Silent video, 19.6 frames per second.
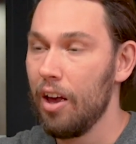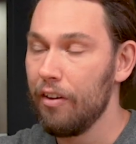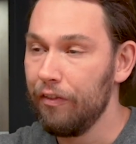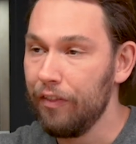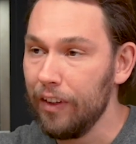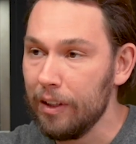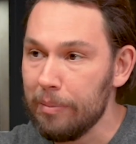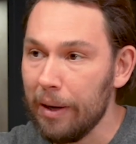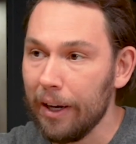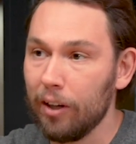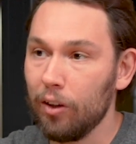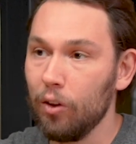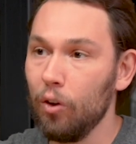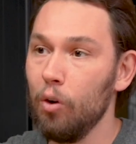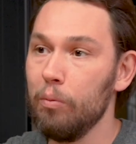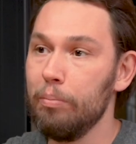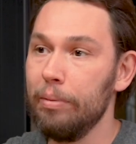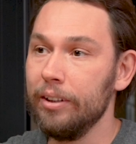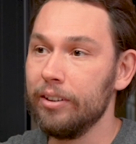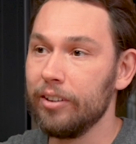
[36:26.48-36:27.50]
feedback
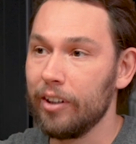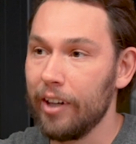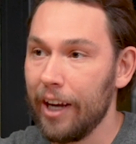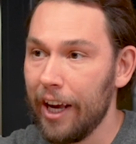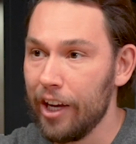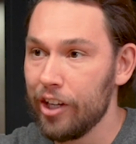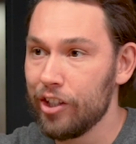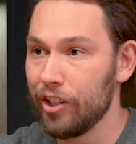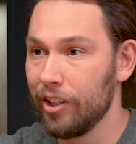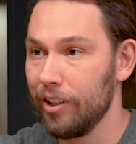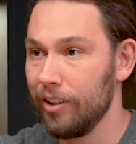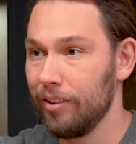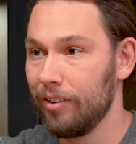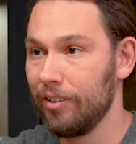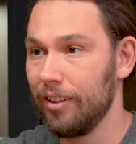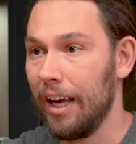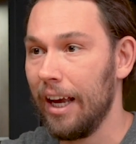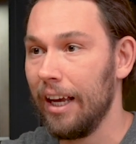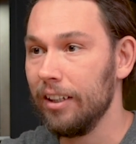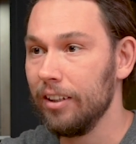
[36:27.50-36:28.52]
loop,
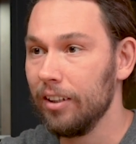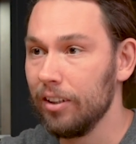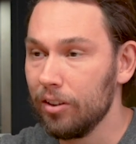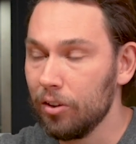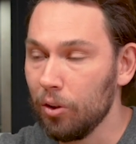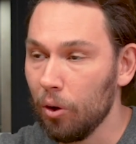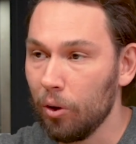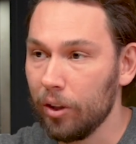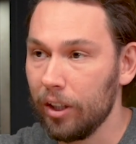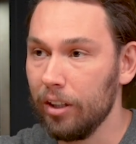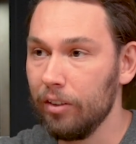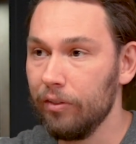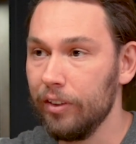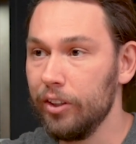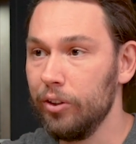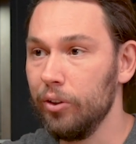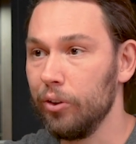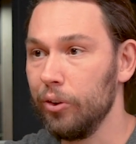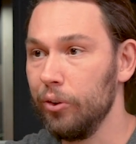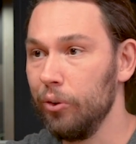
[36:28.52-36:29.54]
iterations, and talking
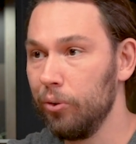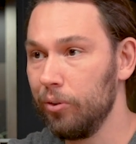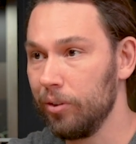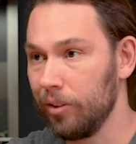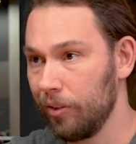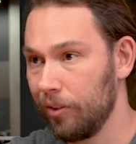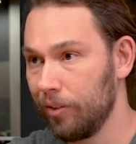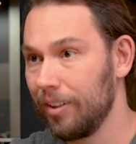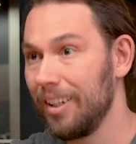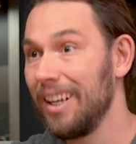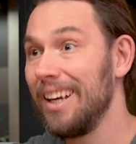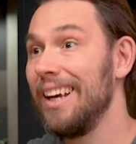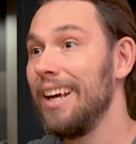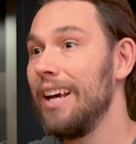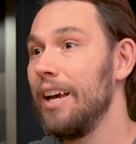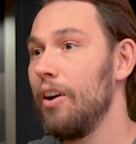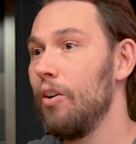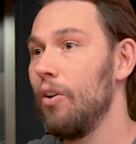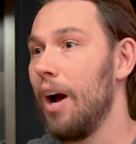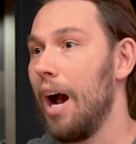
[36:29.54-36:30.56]
with your users
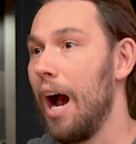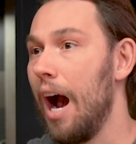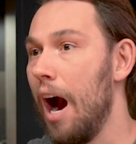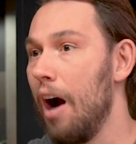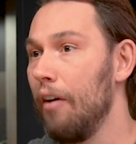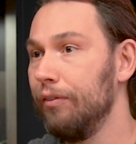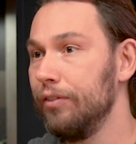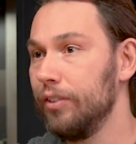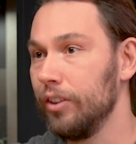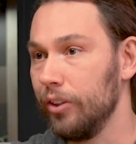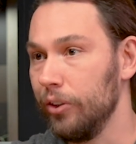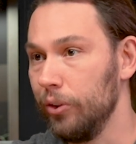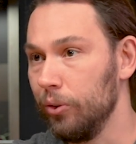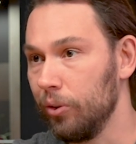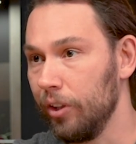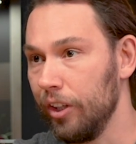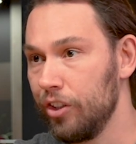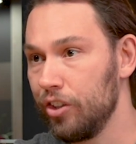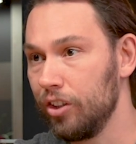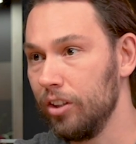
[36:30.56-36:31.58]
after you
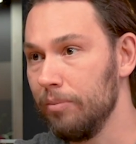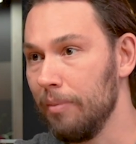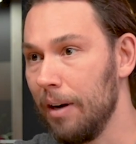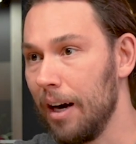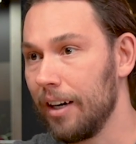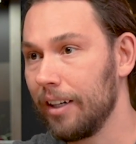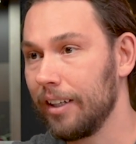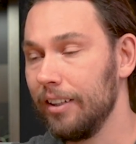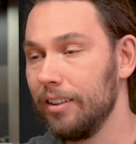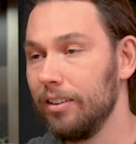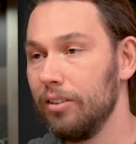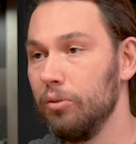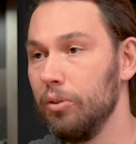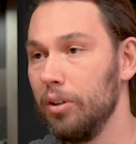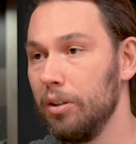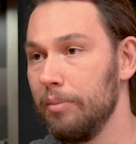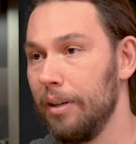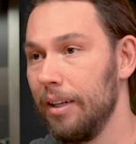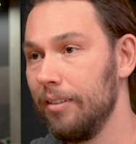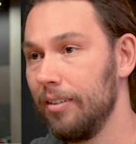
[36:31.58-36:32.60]
reach the market
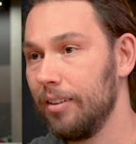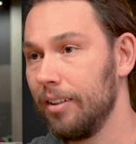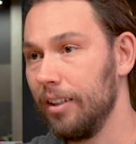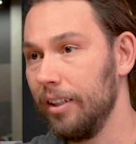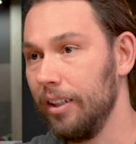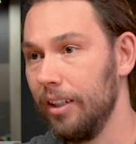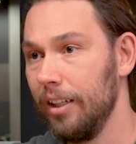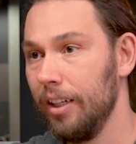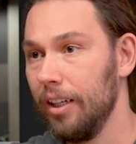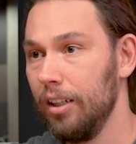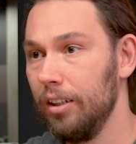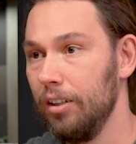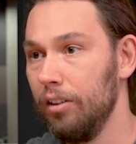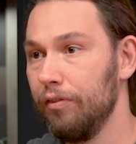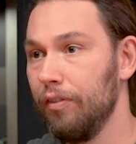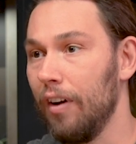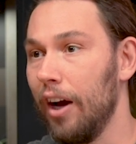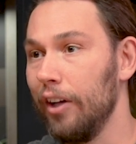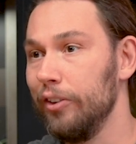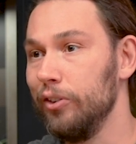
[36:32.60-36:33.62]
will basically
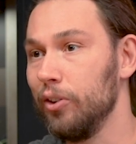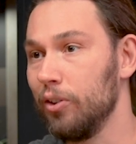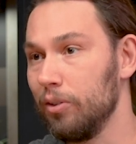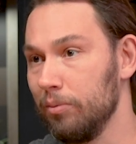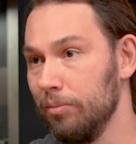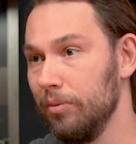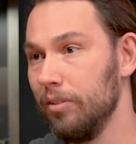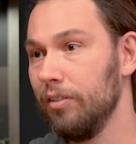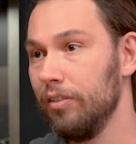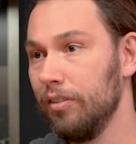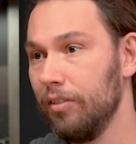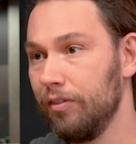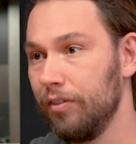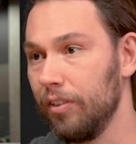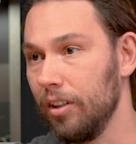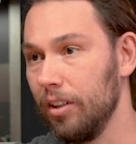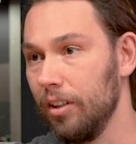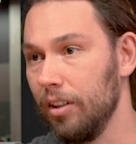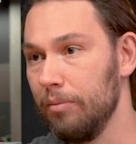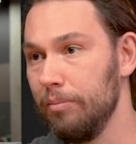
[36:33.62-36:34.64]
define your
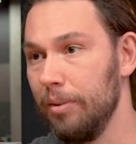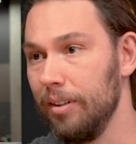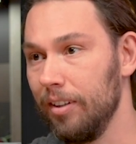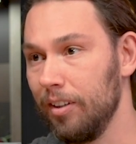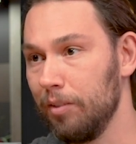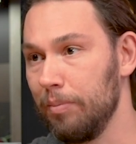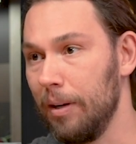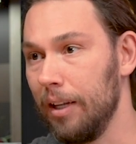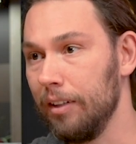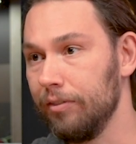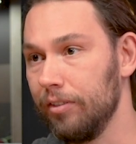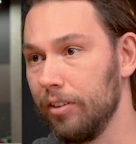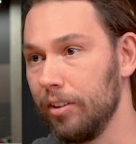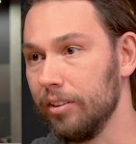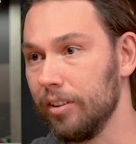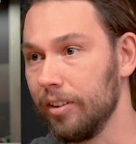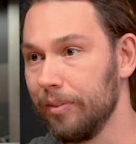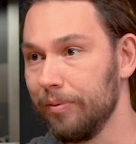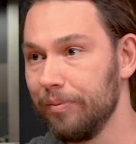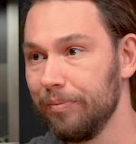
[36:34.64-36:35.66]
business plan
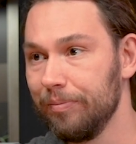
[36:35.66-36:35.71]
further.